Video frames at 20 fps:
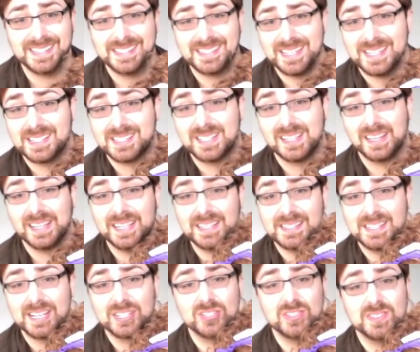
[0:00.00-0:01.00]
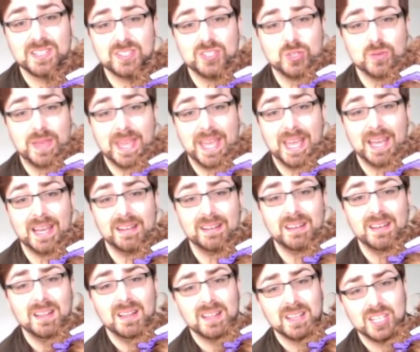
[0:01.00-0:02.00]
as clean sections as you can,
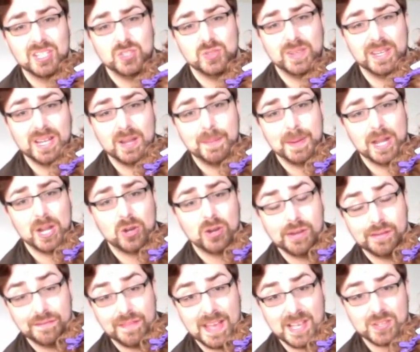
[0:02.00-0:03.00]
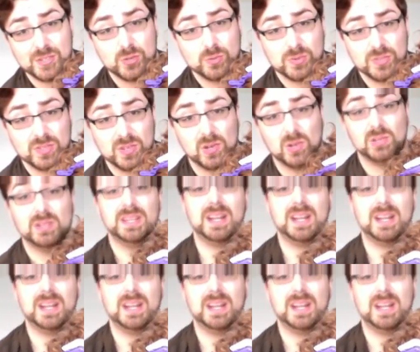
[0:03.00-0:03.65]
because you get a better and faster result,